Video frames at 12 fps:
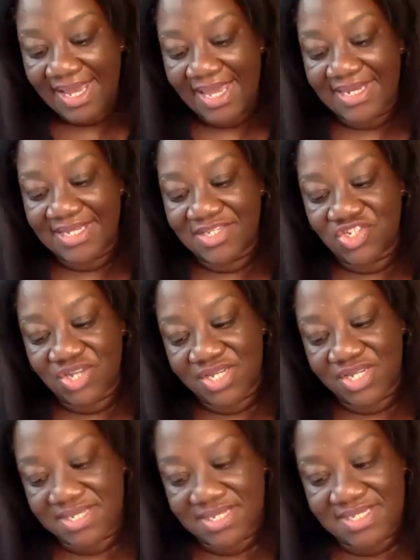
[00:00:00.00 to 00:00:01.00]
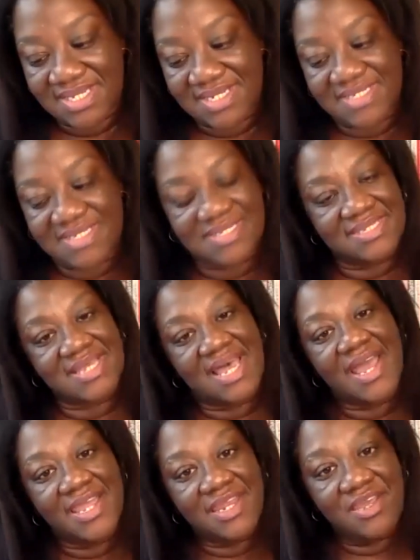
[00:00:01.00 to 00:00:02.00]
and injustice in a
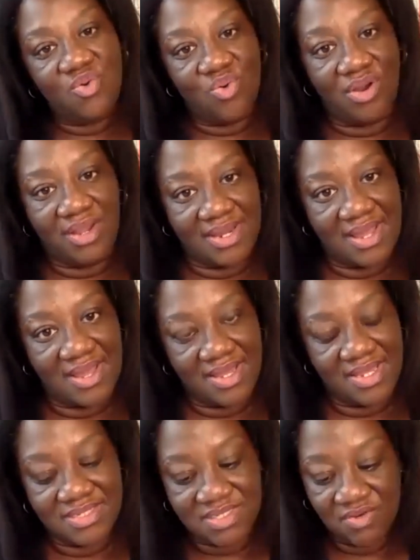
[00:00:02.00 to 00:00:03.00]
society organized